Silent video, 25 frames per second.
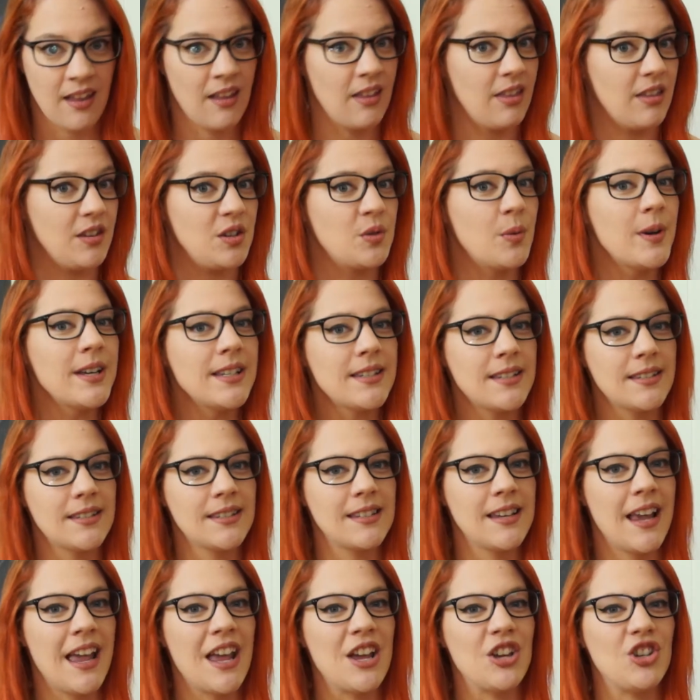The
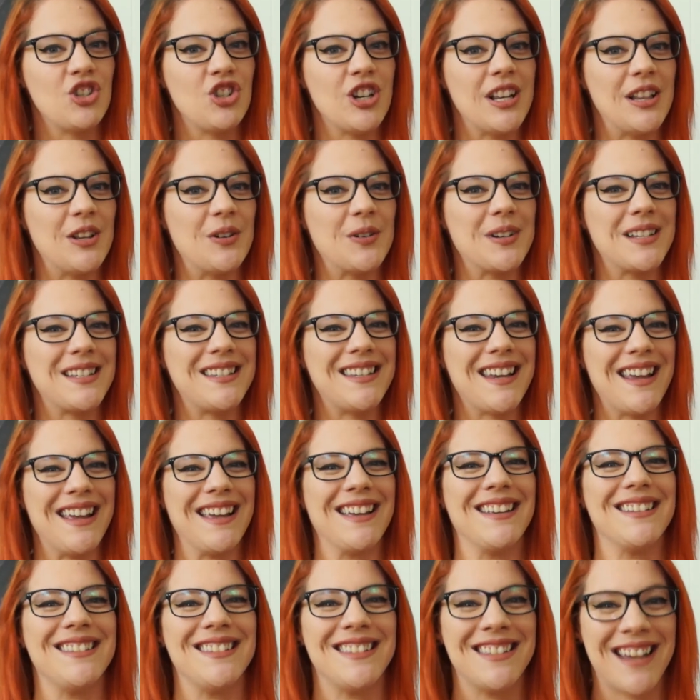twist? She looks
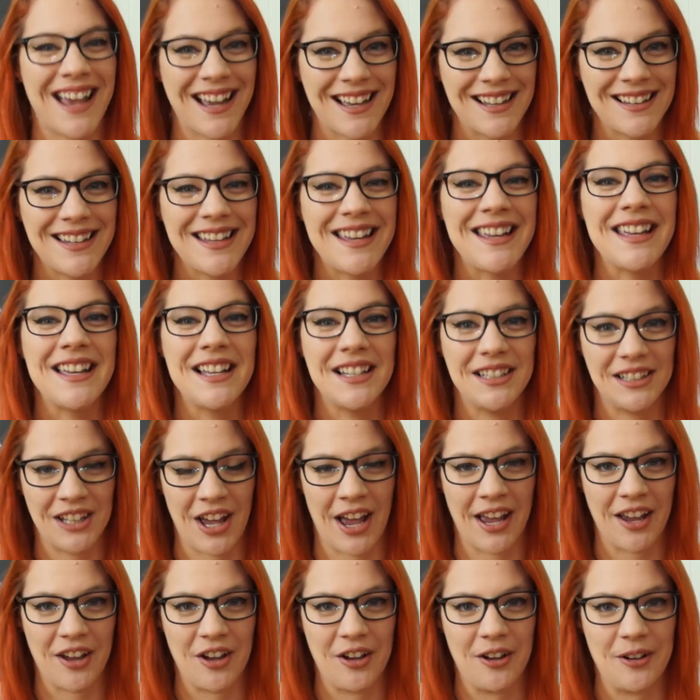exactly
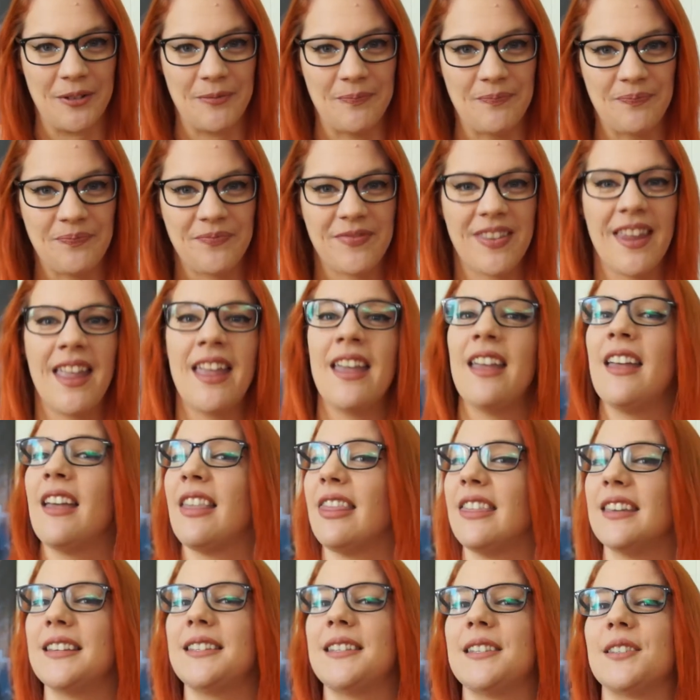like her.
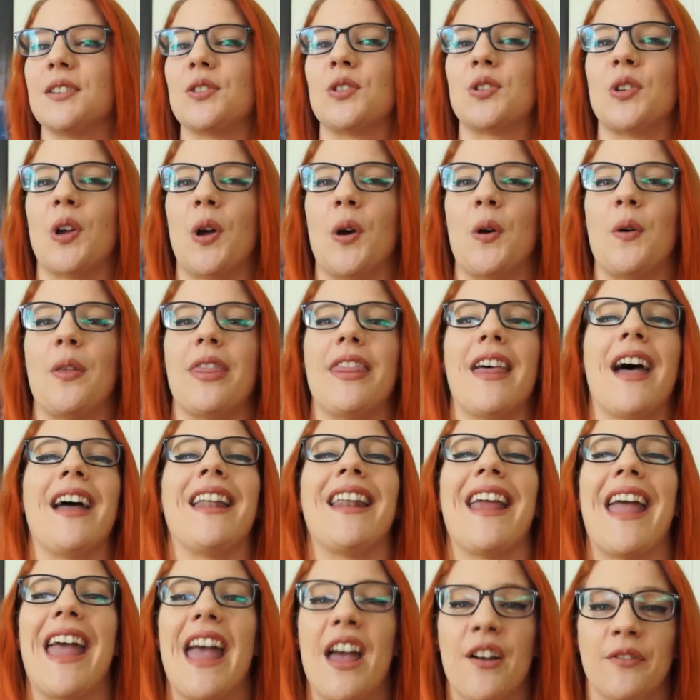This is a show
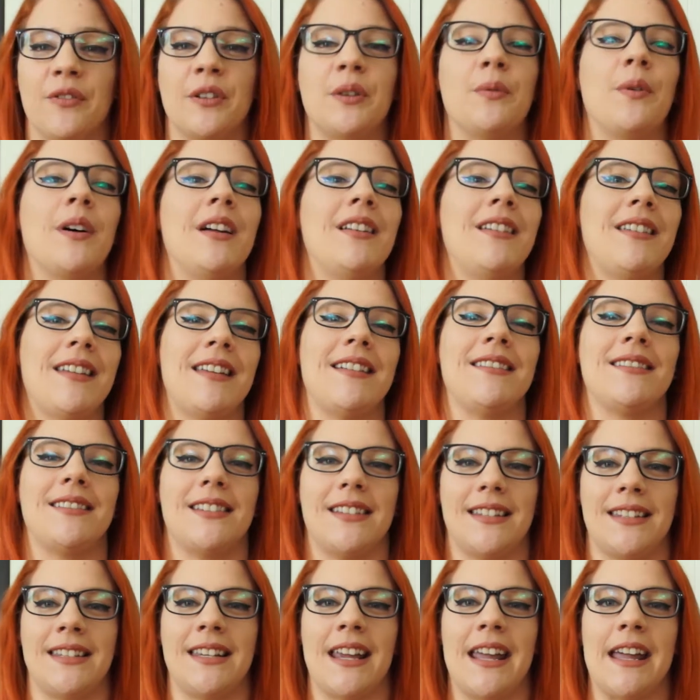that everyone needs to
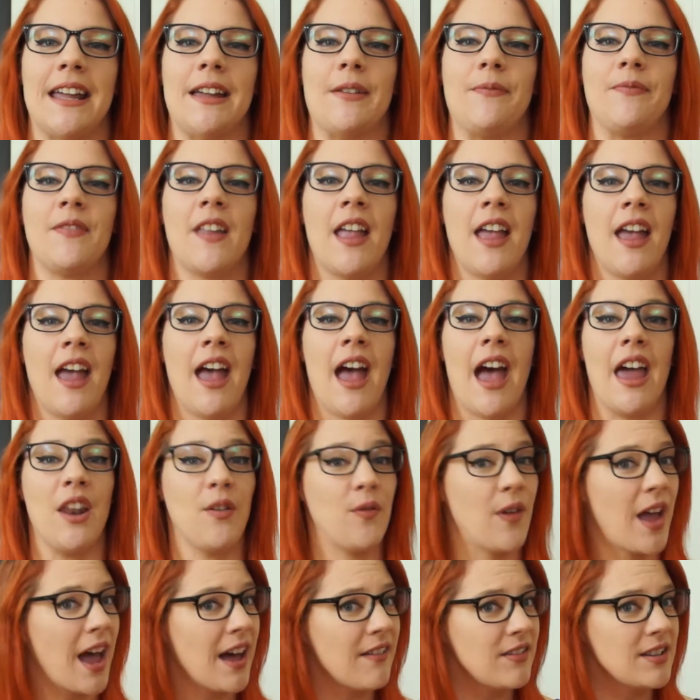see. And if
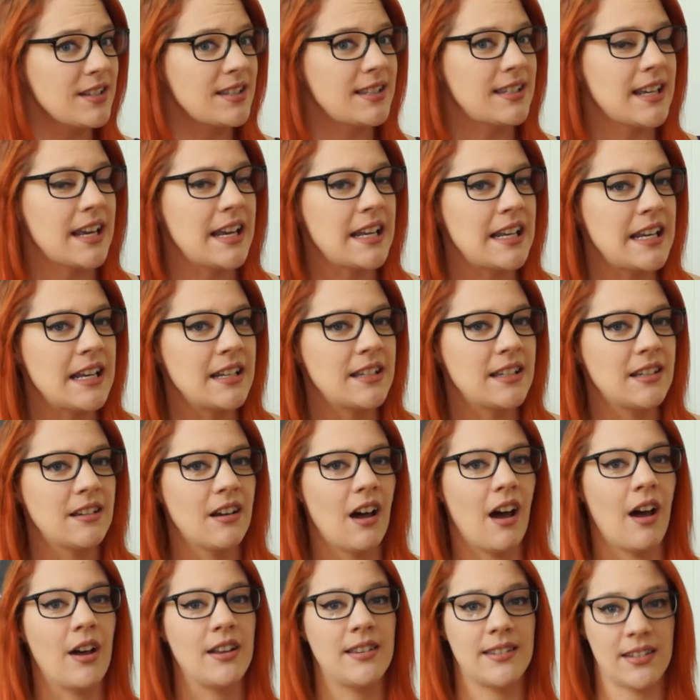you haven't seen it,
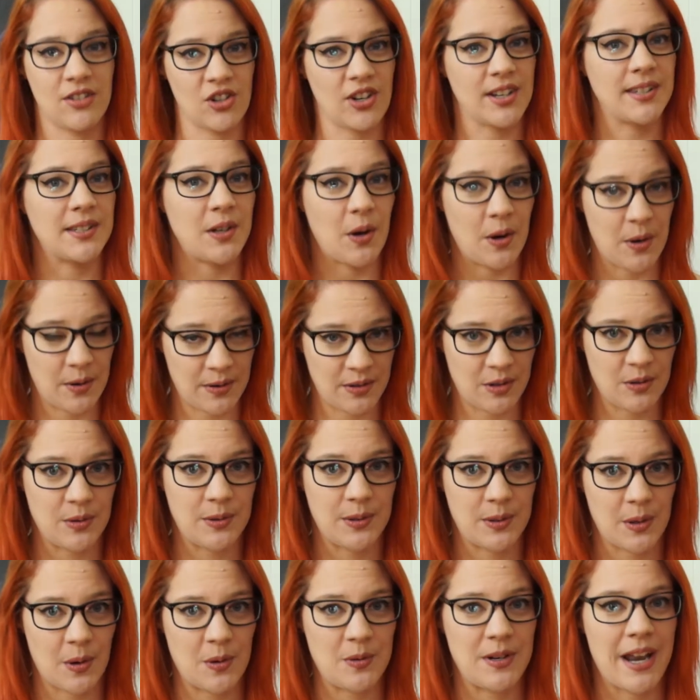I'd suggest go do
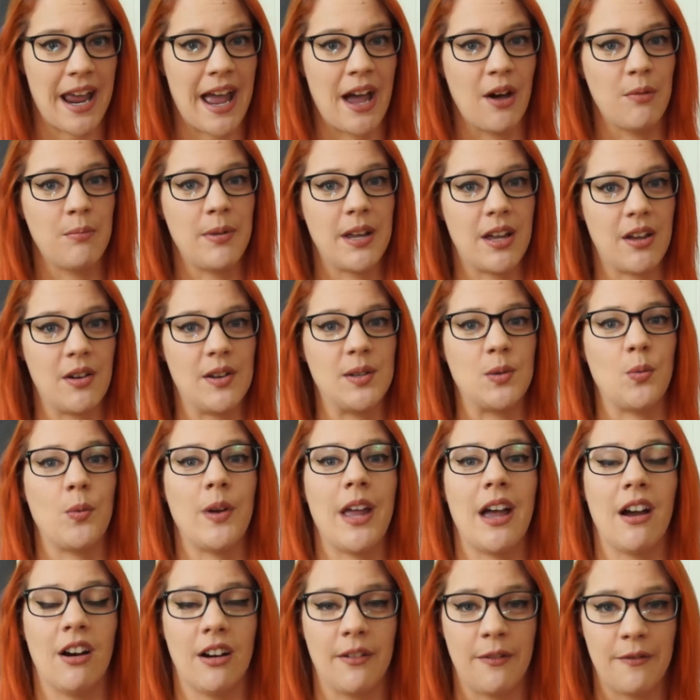so now because
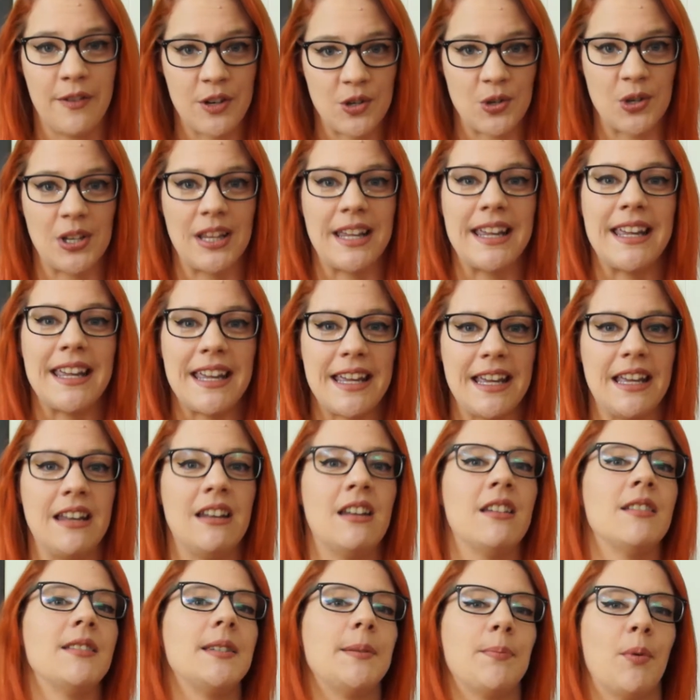we are officially
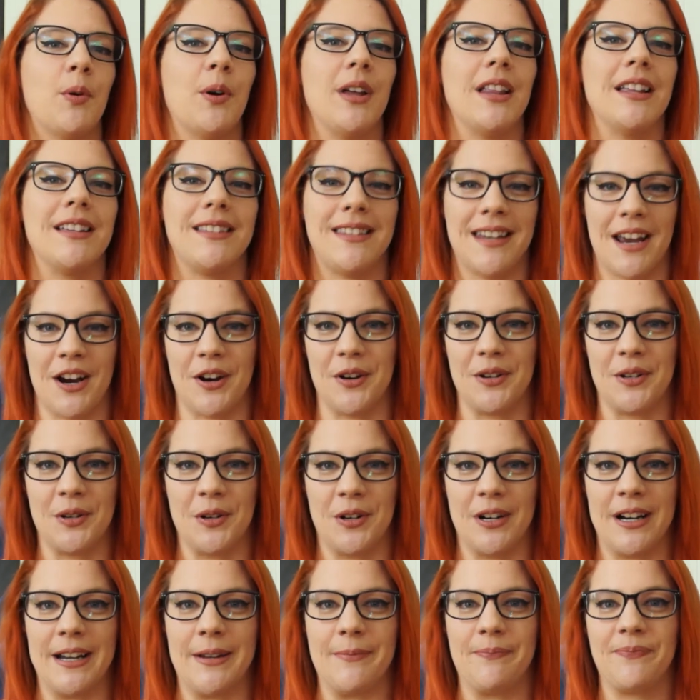in spoiler
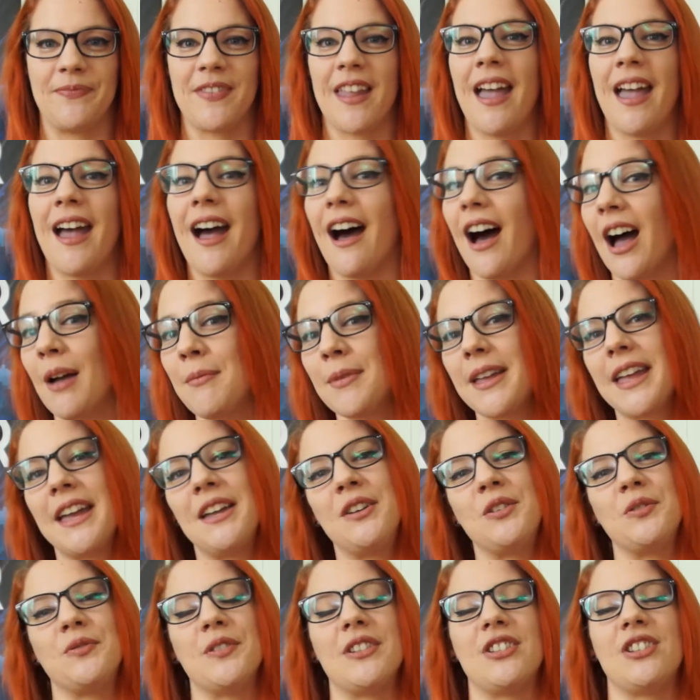territory. I'm
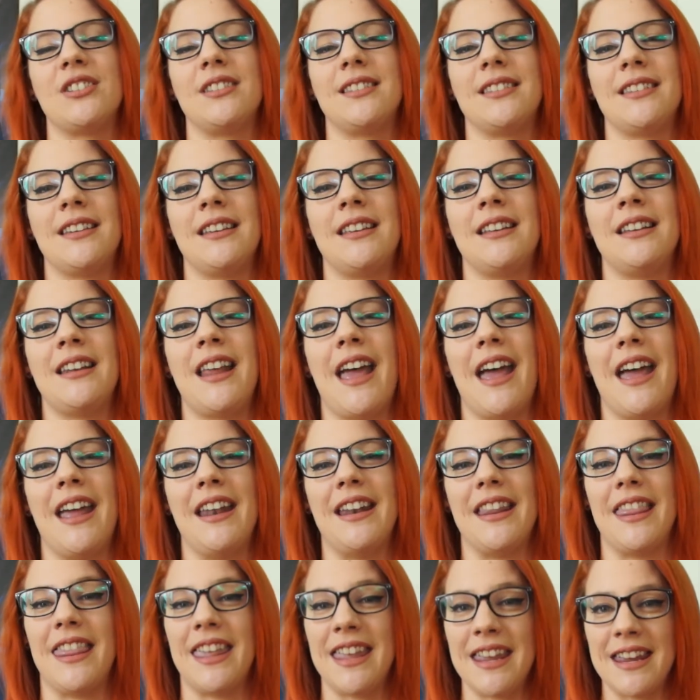Kendall Richardson
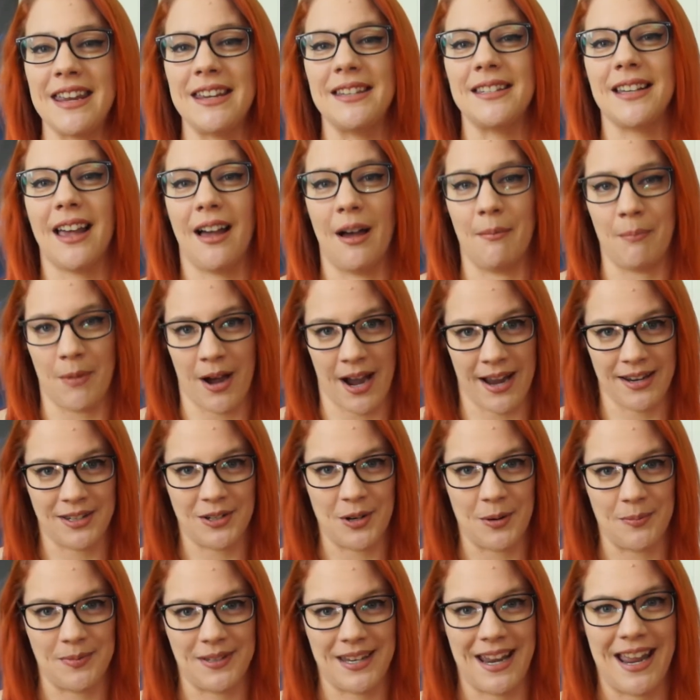and these are my
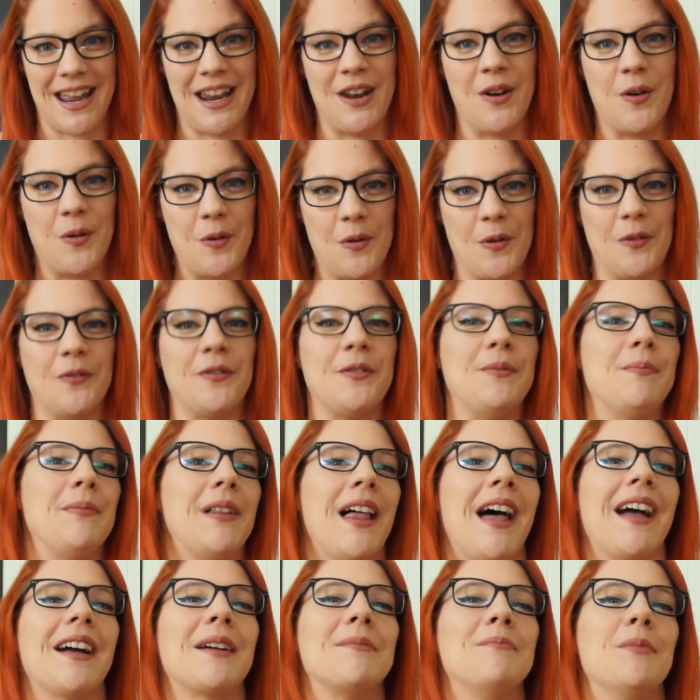top 10 Orphan
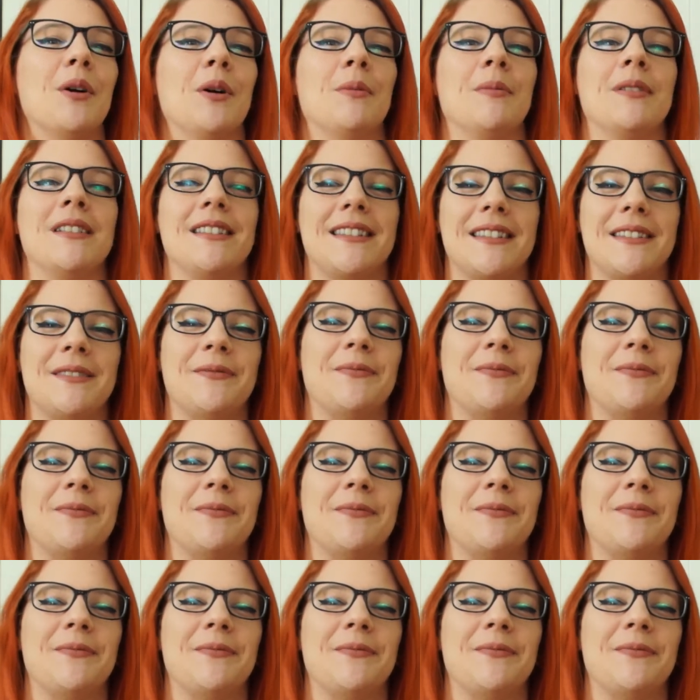Black moments.